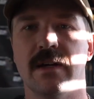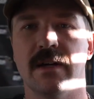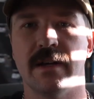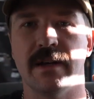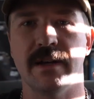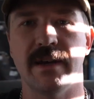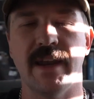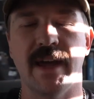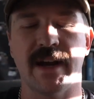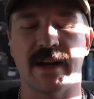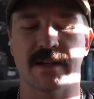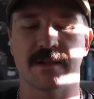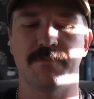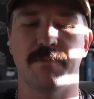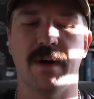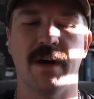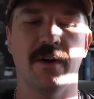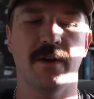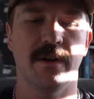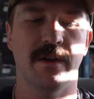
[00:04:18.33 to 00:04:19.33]
Next
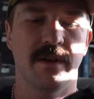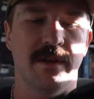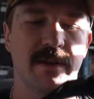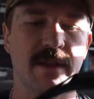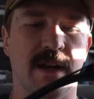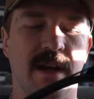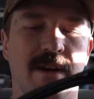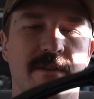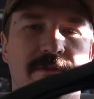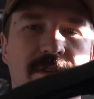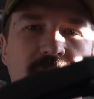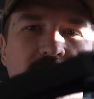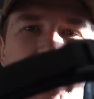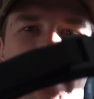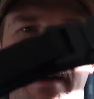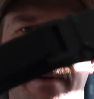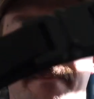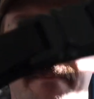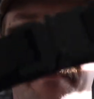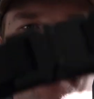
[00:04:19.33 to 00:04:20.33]
belt that I've
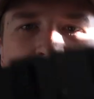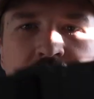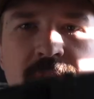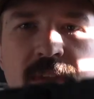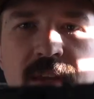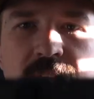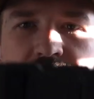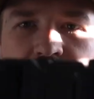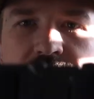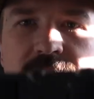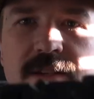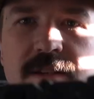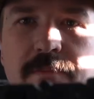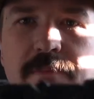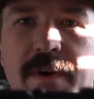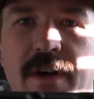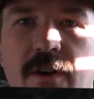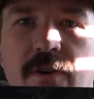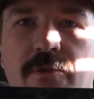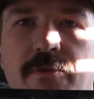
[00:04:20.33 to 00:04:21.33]
got is a
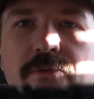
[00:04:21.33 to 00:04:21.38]
belt